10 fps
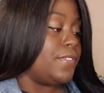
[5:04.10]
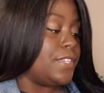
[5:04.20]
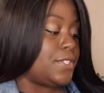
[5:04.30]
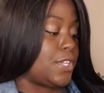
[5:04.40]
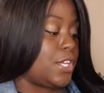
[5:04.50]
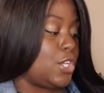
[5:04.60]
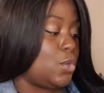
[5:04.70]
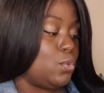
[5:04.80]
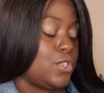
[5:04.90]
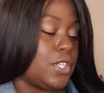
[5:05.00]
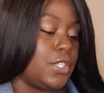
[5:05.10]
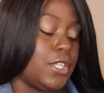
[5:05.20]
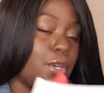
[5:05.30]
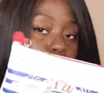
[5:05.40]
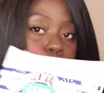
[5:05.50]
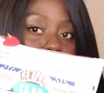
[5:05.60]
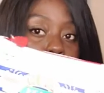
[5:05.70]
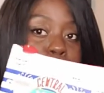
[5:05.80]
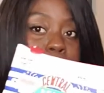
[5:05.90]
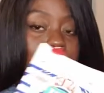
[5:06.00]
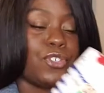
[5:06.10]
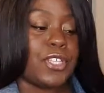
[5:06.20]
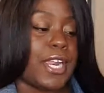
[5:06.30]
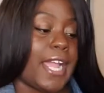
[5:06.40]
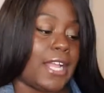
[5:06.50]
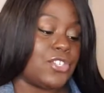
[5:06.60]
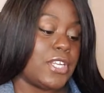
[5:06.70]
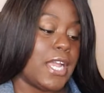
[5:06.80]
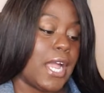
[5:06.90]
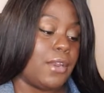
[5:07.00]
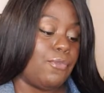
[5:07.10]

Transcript: this cute little pouch that I actually got